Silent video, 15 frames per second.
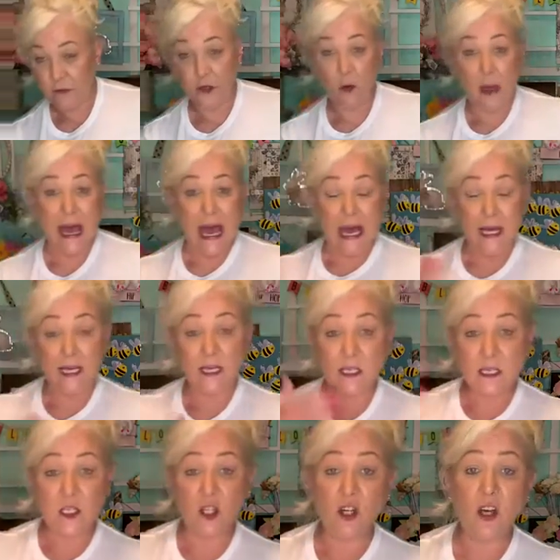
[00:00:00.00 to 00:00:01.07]
if you add it
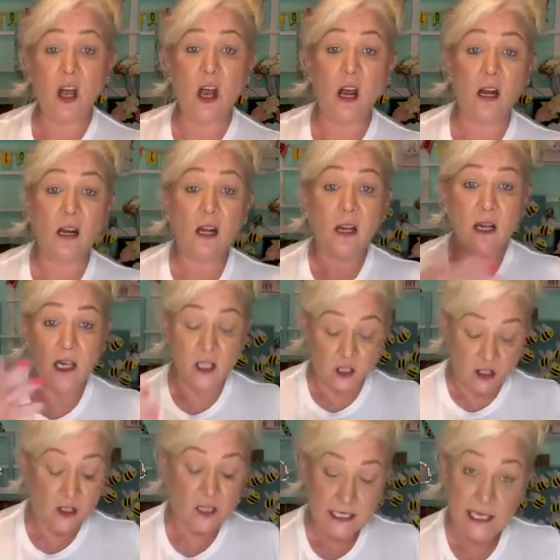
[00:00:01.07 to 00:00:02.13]
to your cart, it
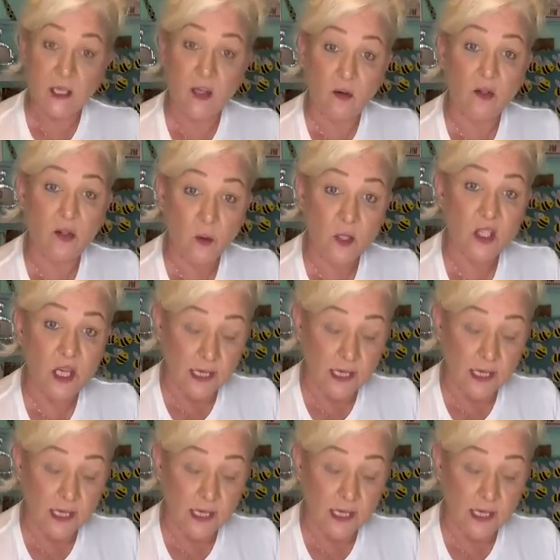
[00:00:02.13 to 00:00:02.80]
should take you to a